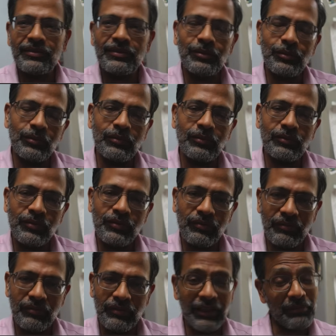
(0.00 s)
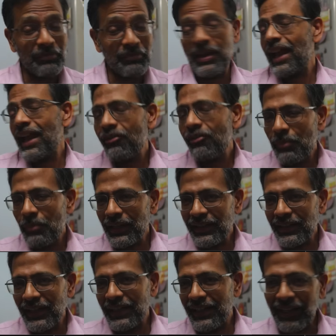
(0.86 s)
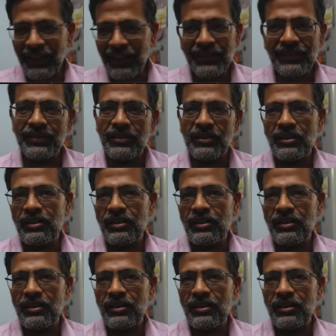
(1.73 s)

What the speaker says: So it may have bet the index,